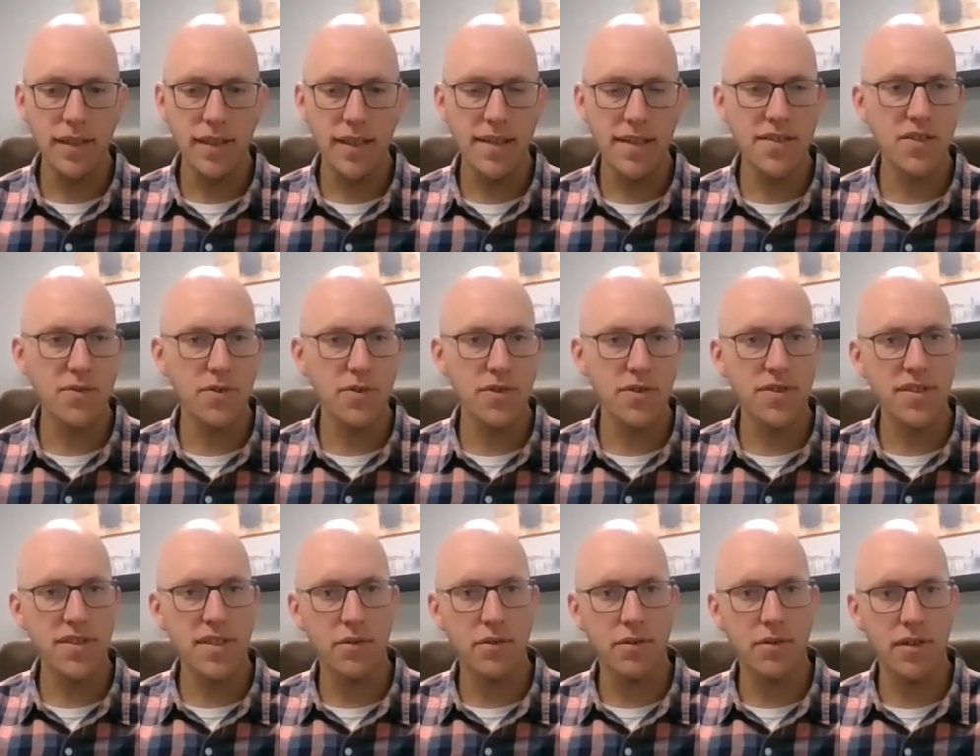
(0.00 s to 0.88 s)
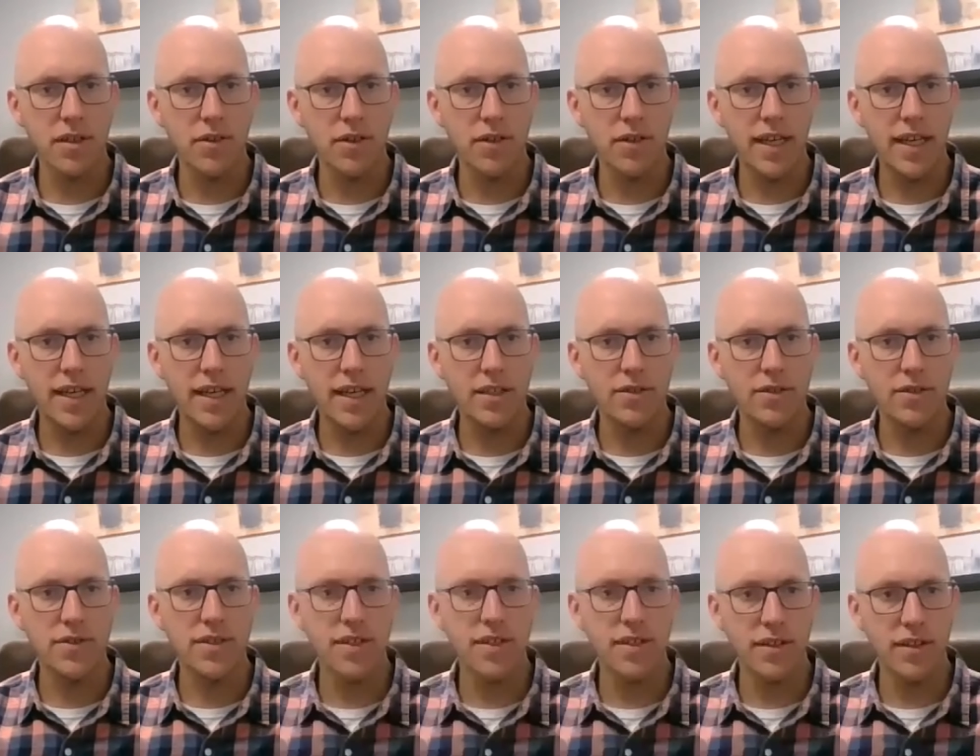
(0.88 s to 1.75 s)
customers that were okay
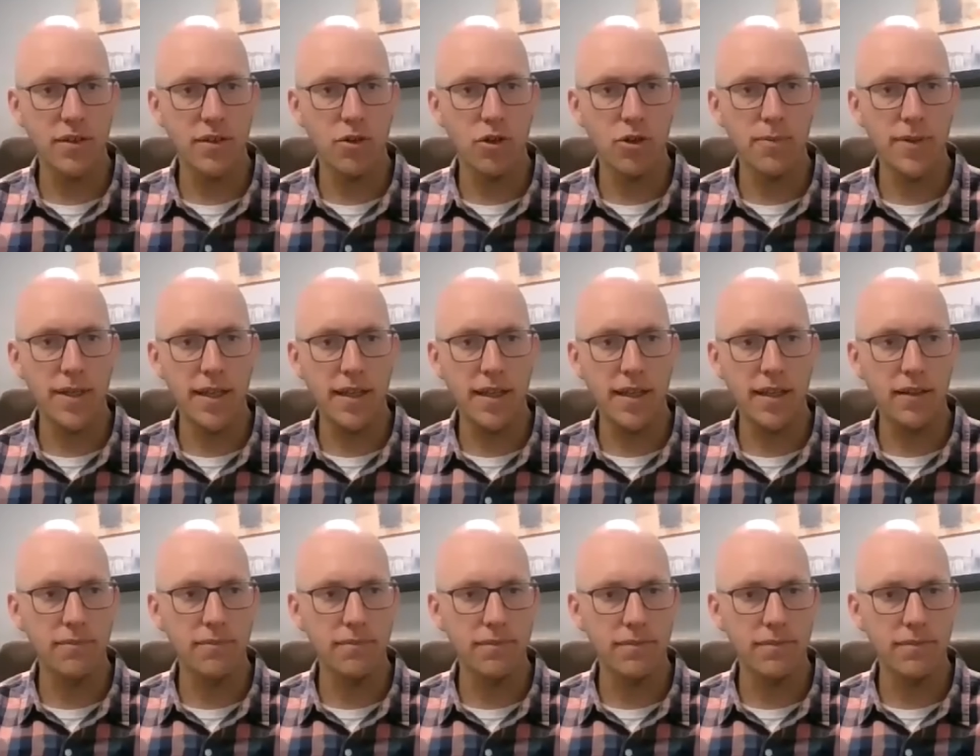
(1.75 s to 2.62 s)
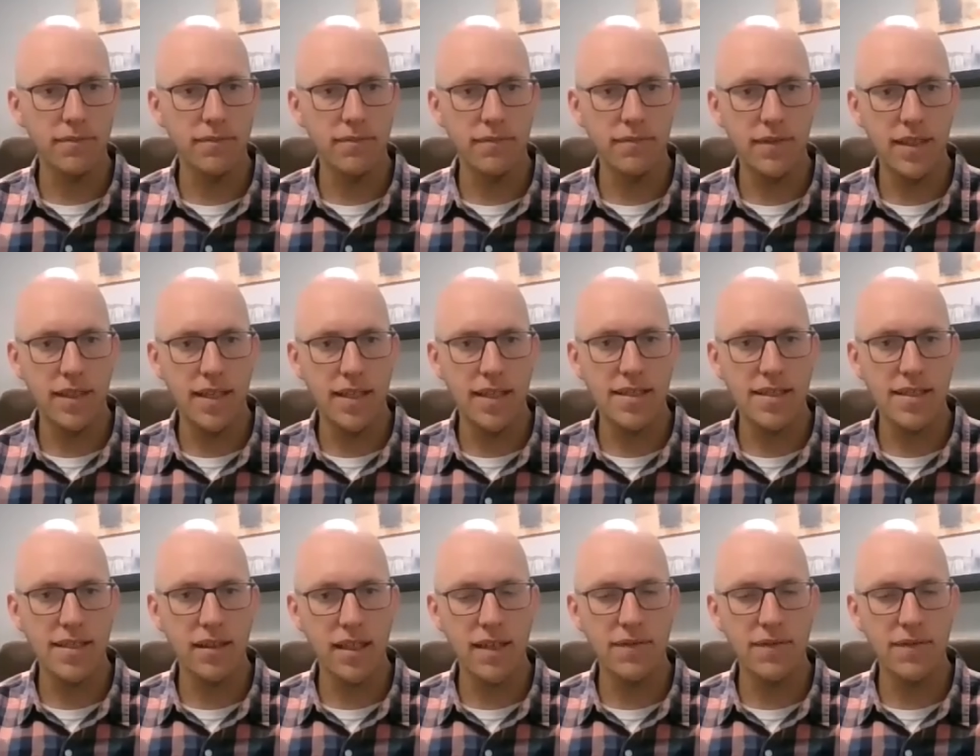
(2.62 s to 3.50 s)
using the Gorbel
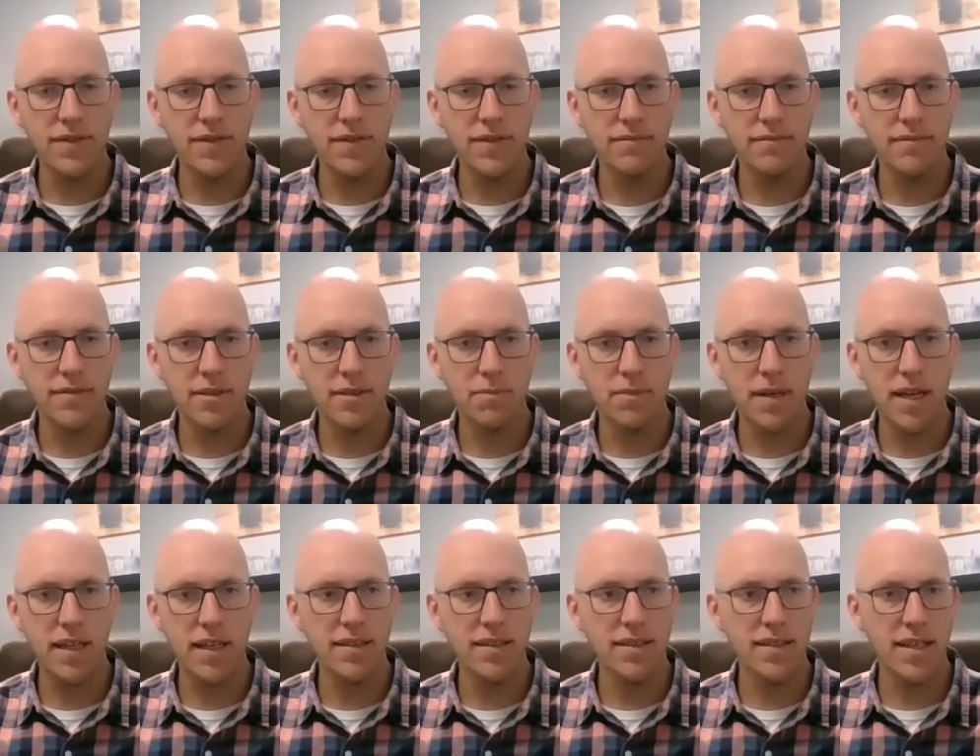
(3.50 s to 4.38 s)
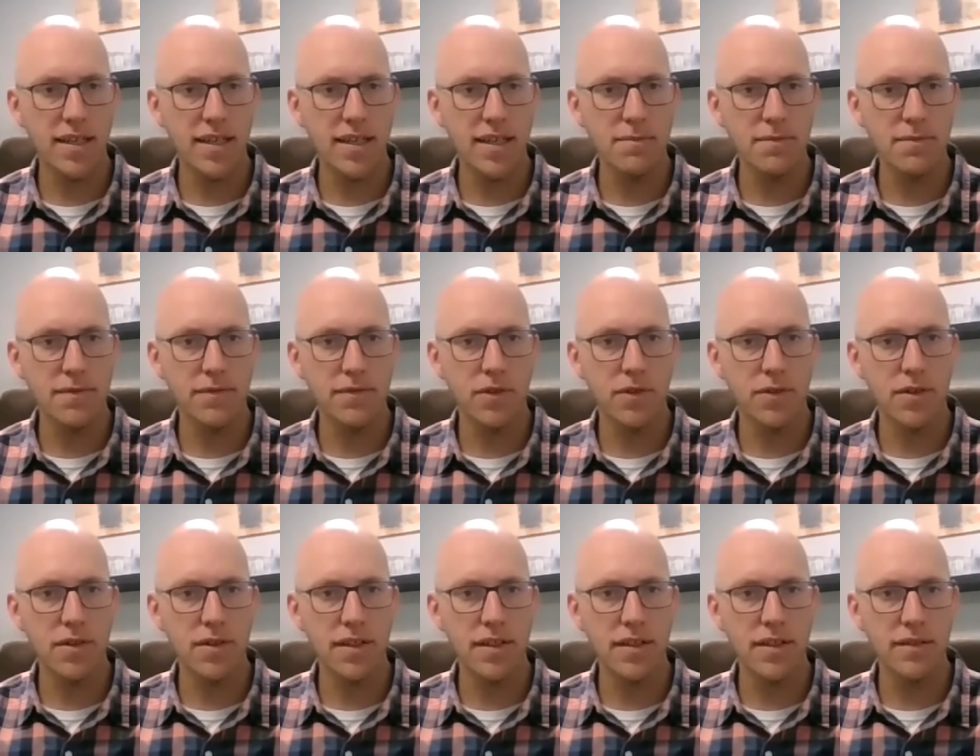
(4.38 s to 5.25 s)
Easy Lift to palletize
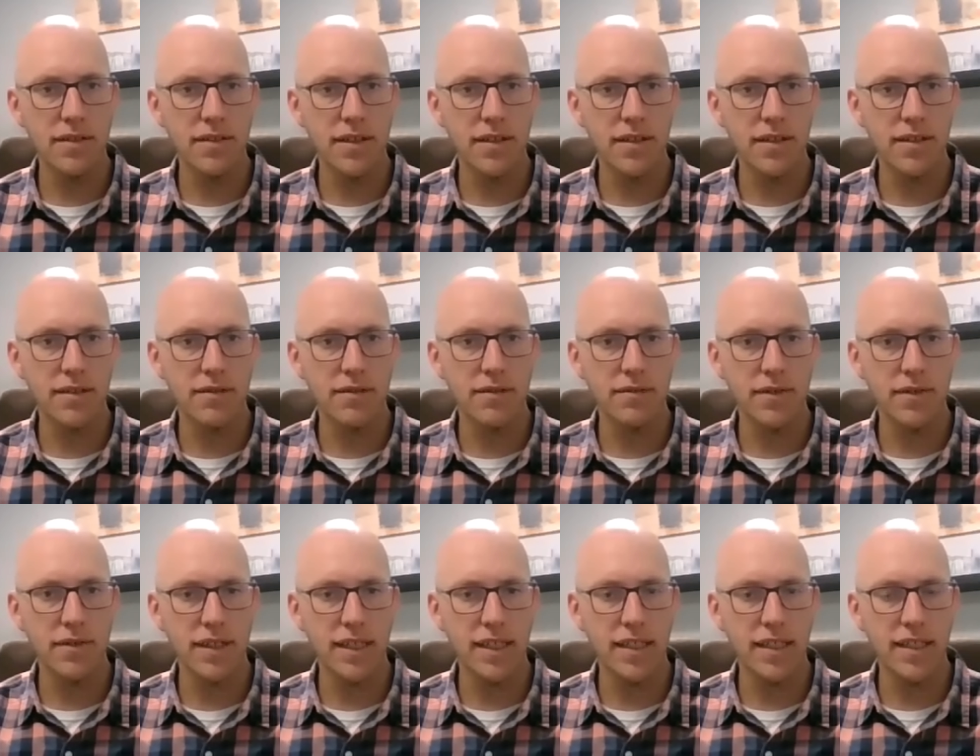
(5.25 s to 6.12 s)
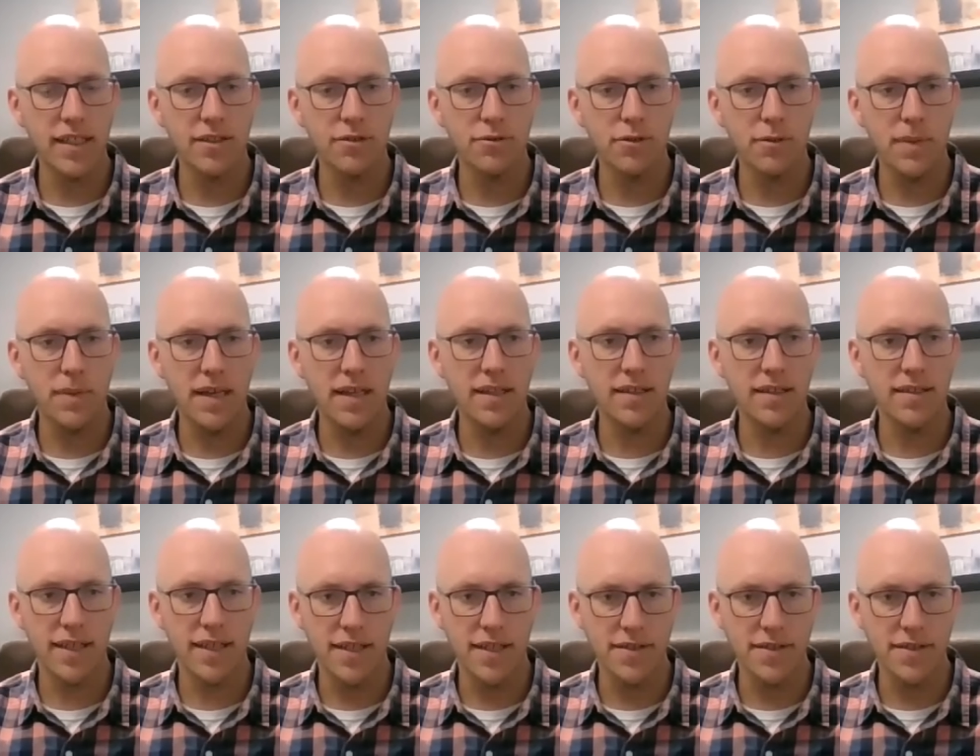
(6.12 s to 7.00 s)
before that they're they're getting into a
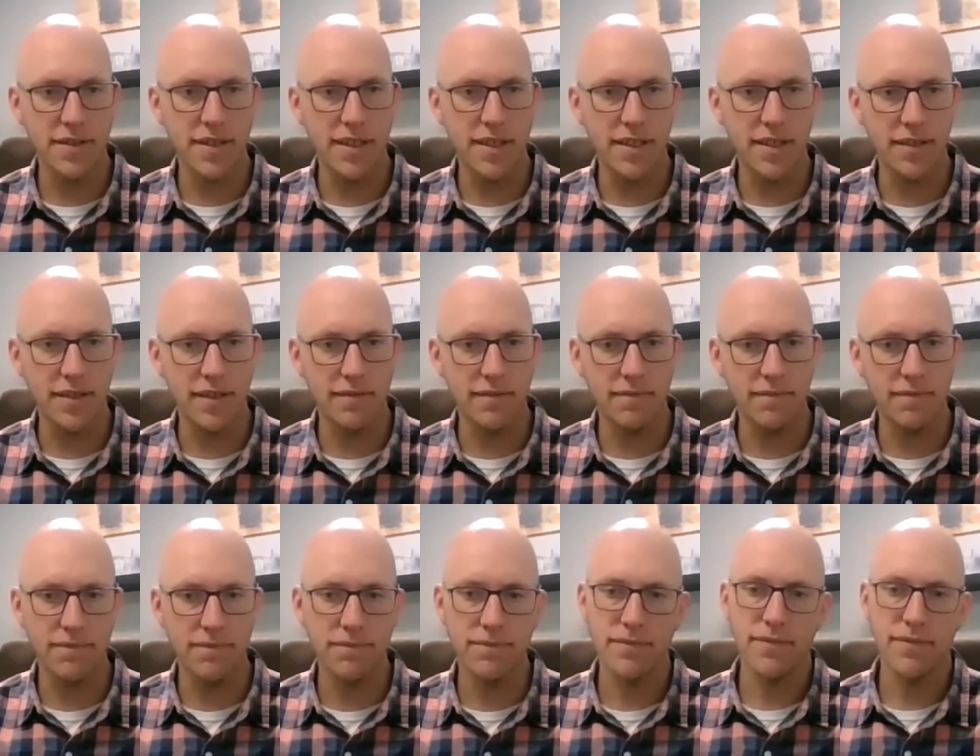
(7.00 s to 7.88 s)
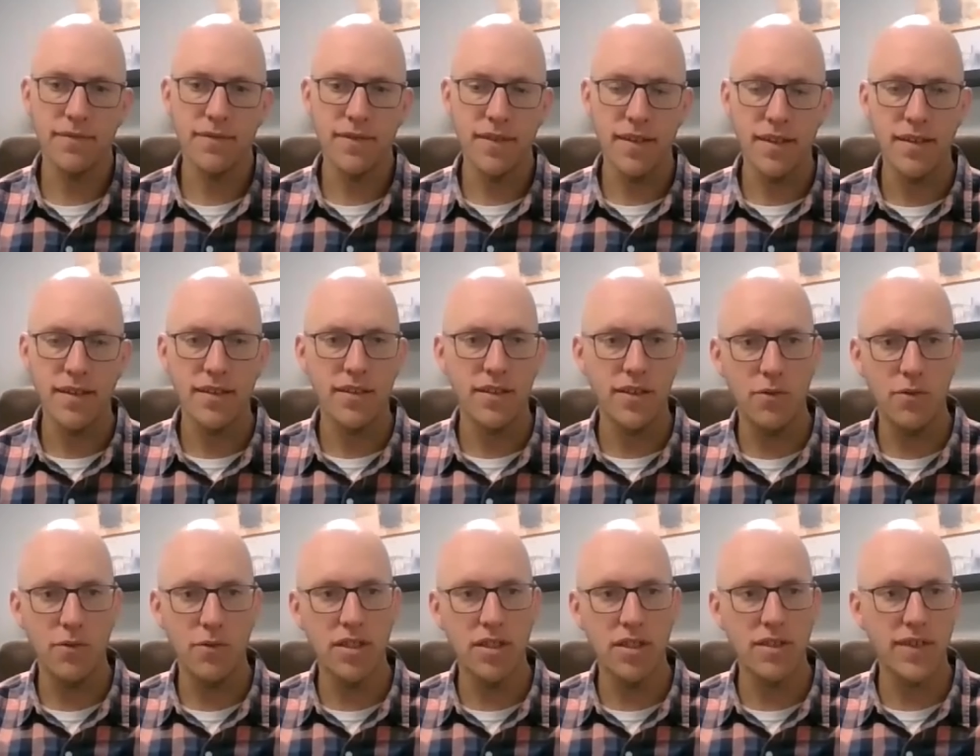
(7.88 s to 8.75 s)
palletizer now that
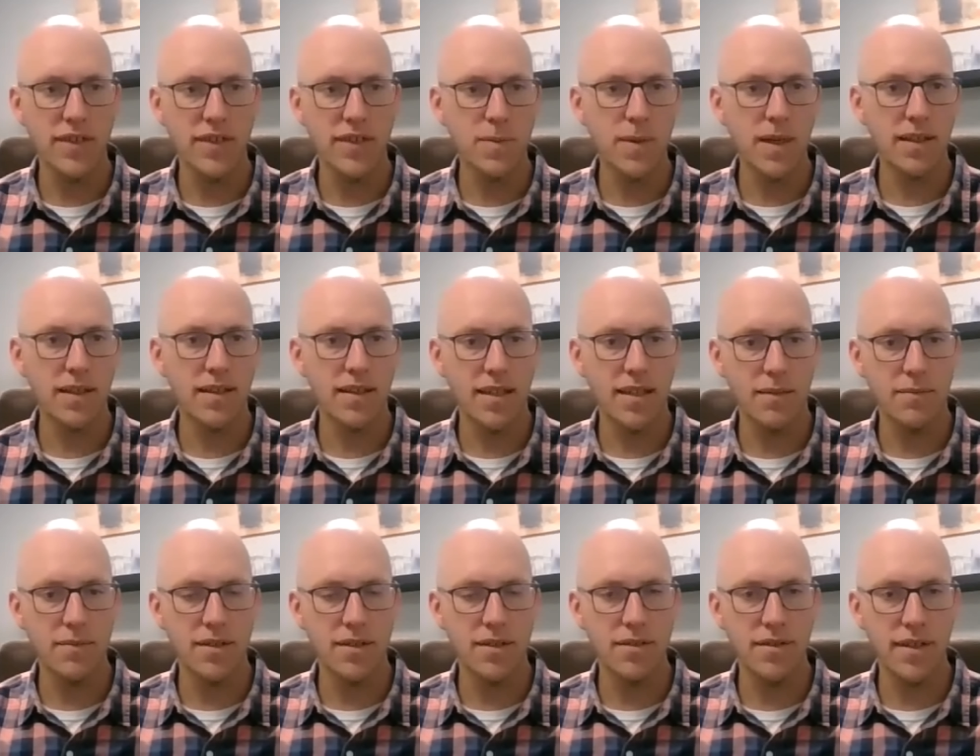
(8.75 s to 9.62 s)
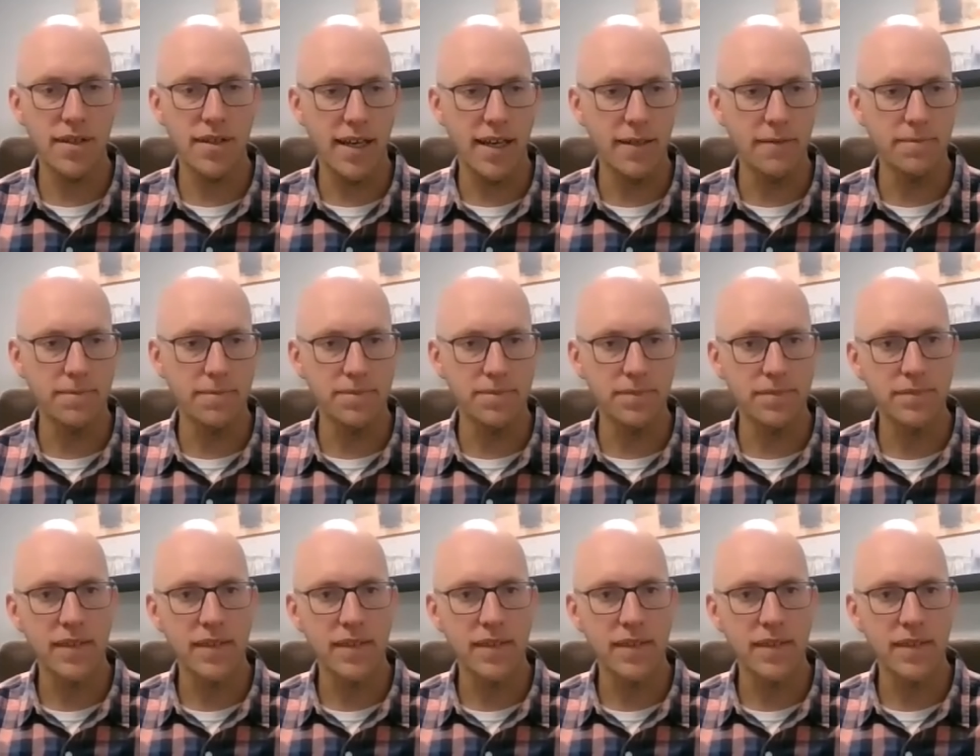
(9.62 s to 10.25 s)
you wouldn't have expected them to do that.